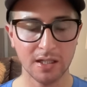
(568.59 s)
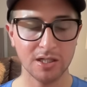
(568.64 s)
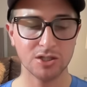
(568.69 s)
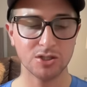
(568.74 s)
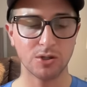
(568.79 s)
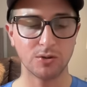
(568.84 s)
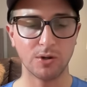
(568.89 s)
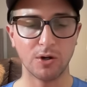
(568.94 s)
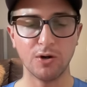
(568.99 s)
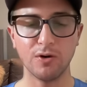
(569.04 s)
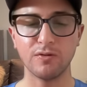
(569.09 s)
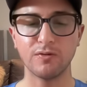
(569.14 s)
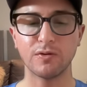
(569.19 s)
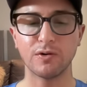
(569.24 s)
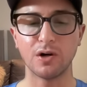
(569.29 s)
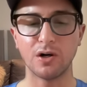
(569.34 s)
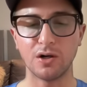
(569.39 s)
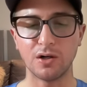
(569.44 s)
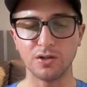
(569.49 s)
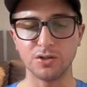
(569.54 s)
So
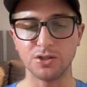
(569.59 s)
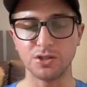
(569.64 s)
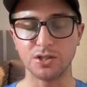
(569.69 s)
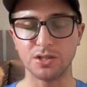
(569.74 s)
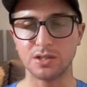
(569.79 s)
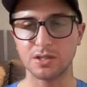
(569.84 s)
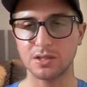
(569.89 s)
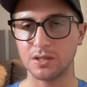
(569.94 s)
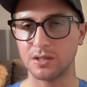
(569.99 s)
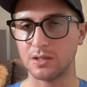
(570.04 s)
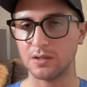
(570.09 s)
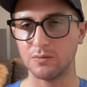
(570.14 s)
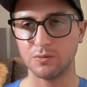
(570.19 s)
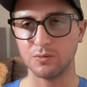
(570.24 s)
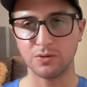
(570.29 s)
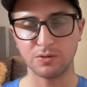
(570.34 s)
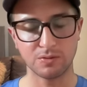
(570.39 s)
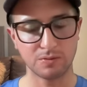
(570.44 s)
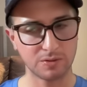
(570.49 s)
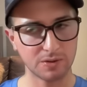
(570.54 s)
overall, just
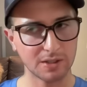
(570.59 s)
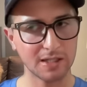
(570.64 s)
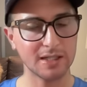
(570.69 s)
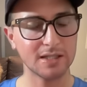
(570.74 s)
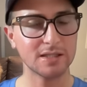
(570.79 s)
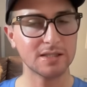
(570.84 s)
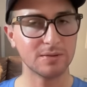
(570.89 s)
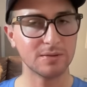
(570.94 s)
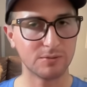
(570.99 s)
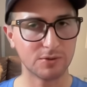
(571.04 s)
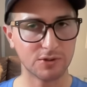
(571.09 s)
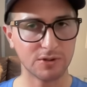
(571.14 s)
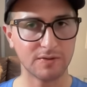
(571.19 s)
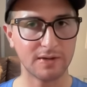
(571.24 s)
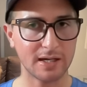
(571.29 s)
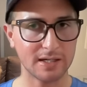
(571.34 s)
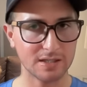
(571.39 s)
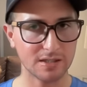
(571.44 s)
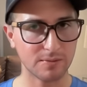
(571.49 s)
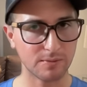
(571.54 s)
we'll get into more of
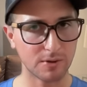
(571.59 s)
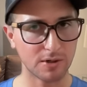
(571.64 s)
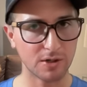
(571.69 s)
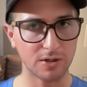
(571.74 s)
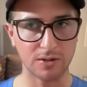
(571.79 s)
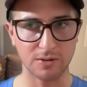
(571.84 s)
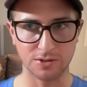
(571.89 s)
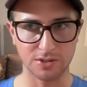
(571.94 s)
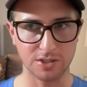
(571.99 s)
that tomorrow.